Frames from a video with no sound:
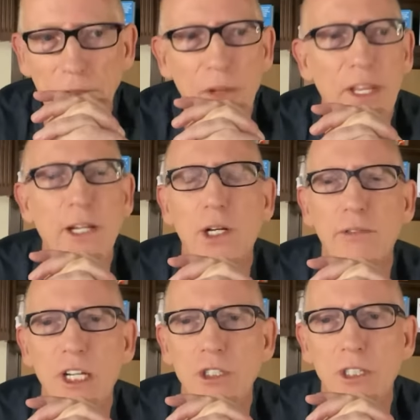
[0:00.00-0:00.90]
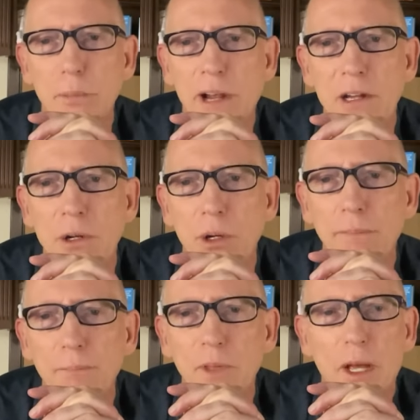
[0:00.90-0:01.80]
they could have easily been,
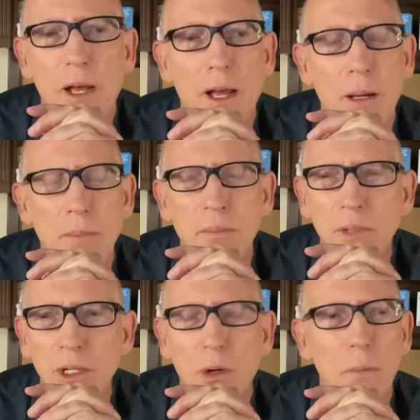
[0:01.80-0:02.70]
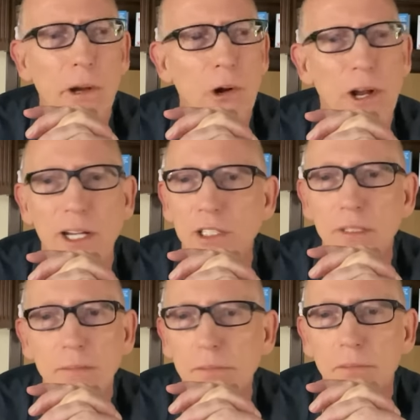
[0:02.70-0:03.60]
you know, a
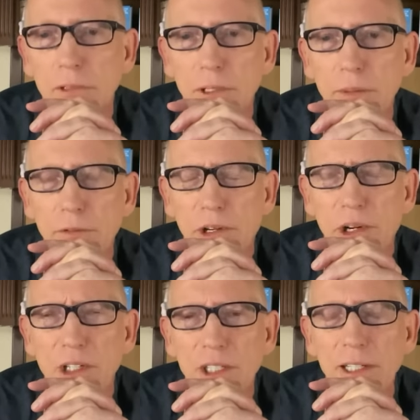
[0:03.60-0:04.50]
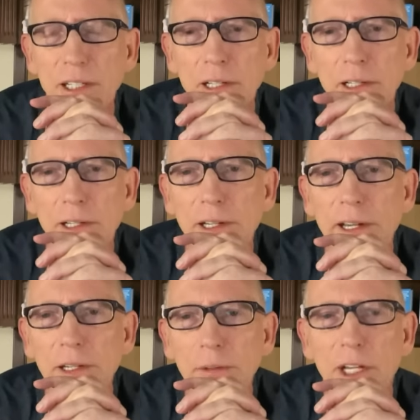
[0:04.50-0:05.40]
paradise, very easily.
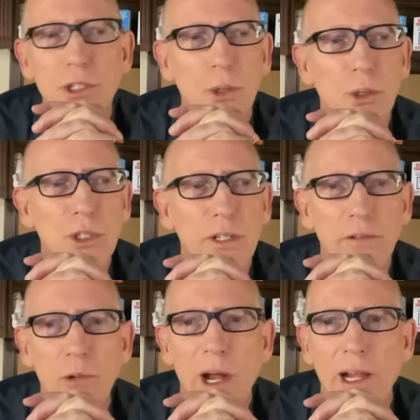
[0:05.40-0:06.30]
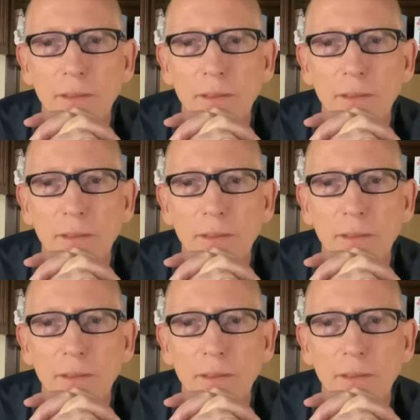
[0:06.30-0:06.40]
They chose a different way.